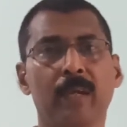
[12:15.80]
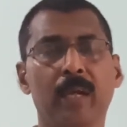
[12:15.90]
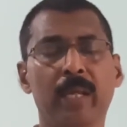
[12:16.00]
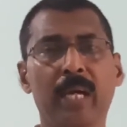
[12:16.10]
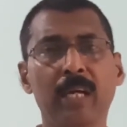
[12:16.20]

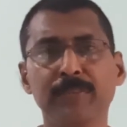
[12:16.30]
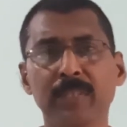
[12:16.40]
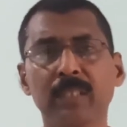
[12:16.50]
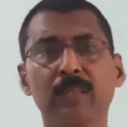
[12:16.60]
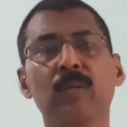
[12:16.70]
And
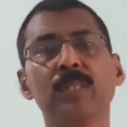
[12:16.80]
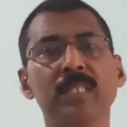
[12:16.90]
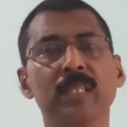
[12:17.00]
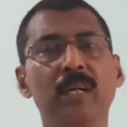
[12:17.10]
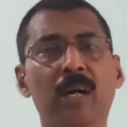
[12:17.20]
after the
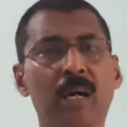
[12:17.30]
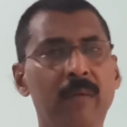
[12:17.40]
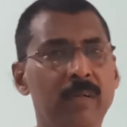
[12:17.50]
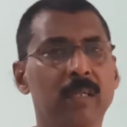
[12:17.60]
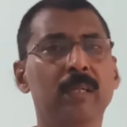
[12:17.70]
crossing
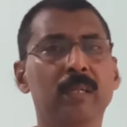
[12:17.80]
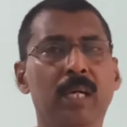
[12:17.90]
over,